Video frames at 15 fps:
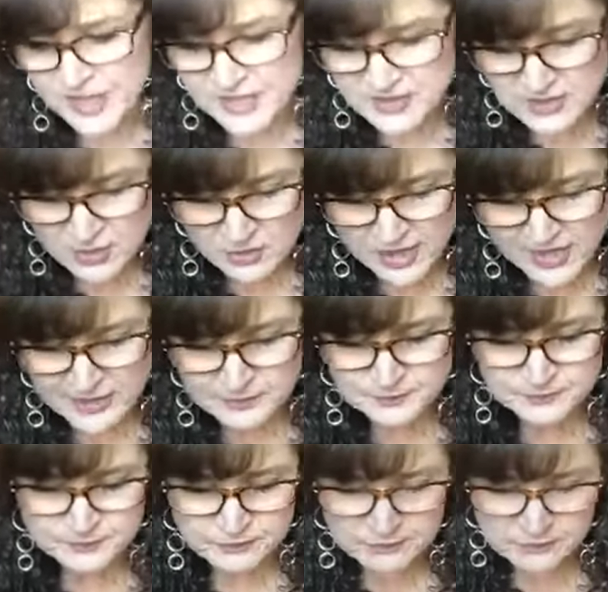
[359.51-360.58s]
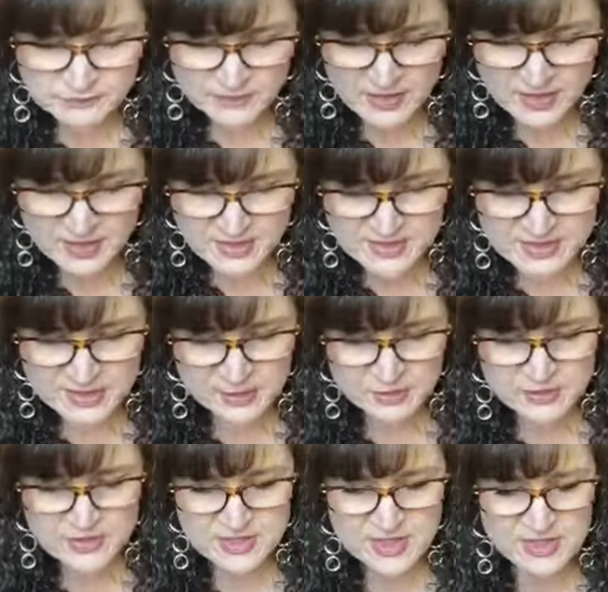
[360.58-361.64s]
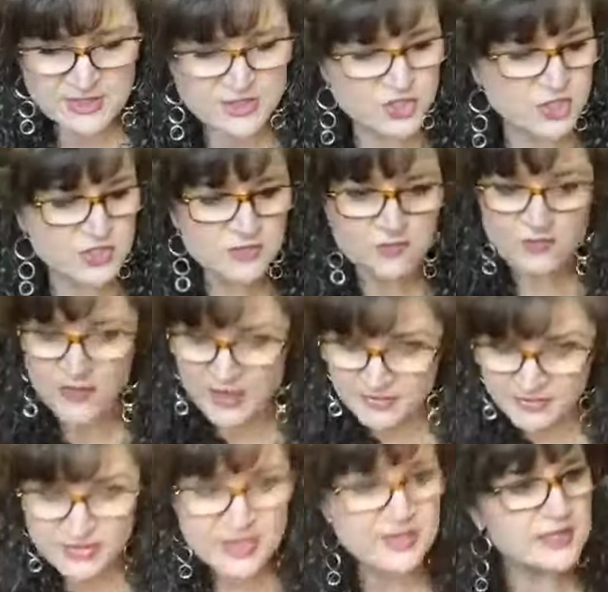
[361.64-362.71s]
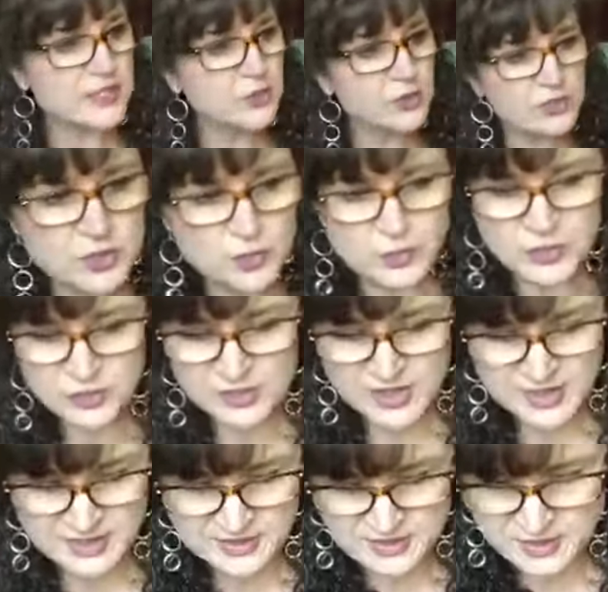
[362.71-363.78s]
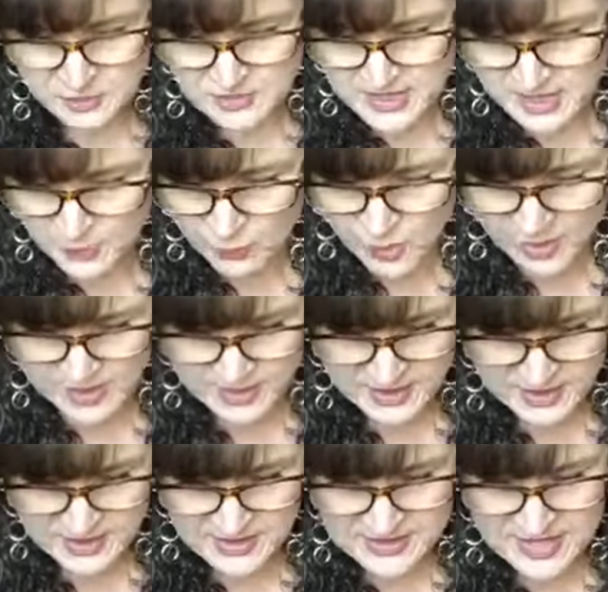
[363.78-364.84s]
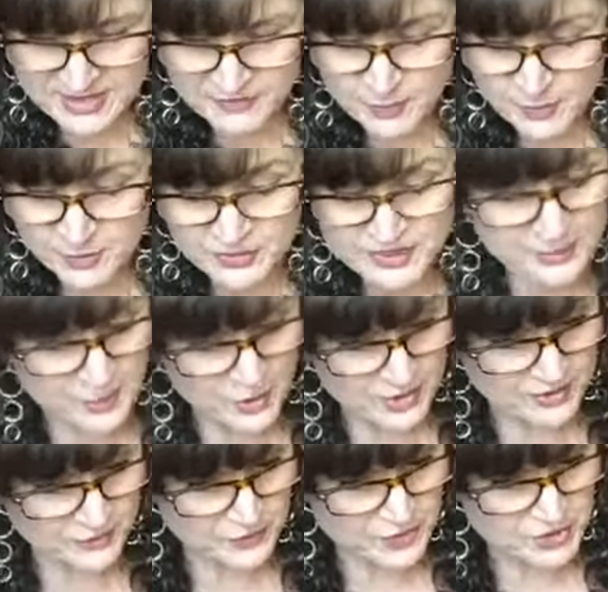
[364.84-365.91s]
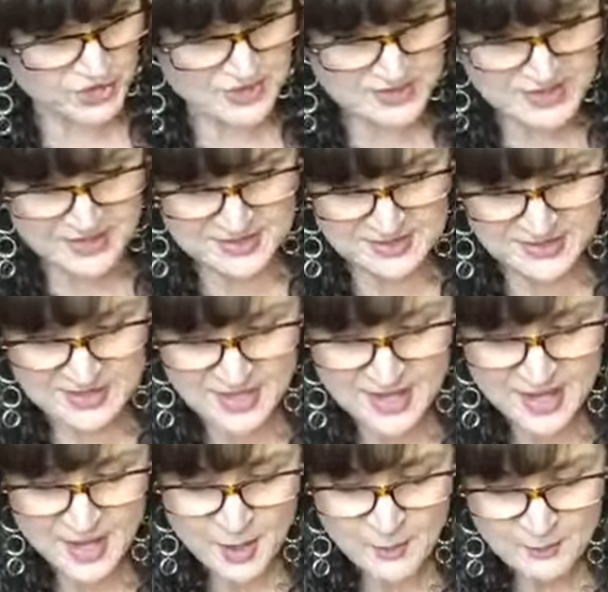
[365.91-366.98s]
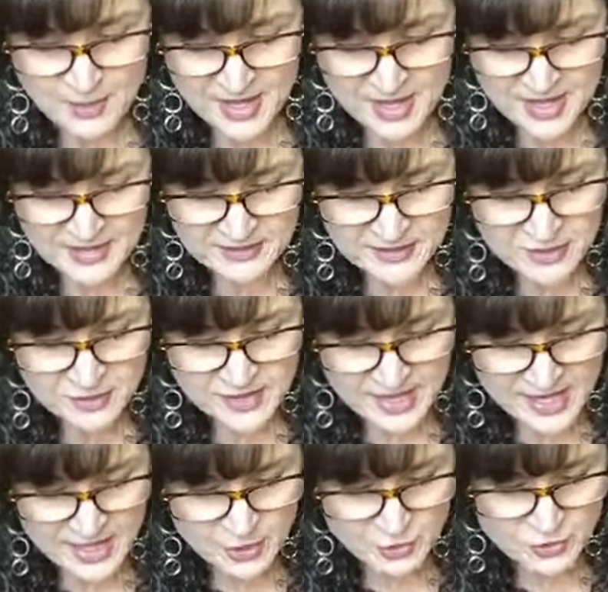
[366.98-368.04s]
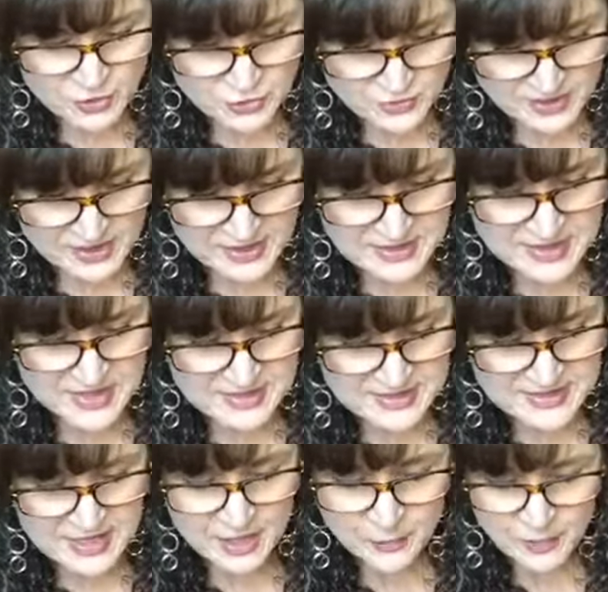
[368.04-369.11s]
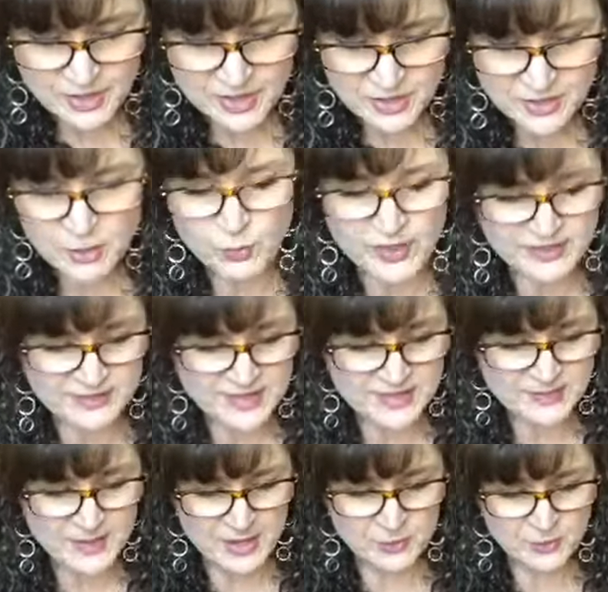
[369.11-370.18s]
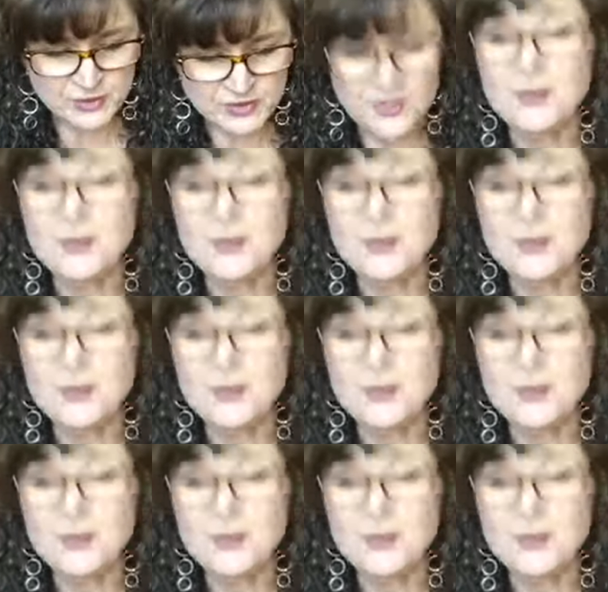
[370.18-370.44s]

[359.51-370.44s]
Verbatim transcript: And so like, let's see here. It's just fun things that do with your kids. So day one is have a birthday party for Jesus. Buy a little cake or treat and celebrate our, oh wait, that's backwards.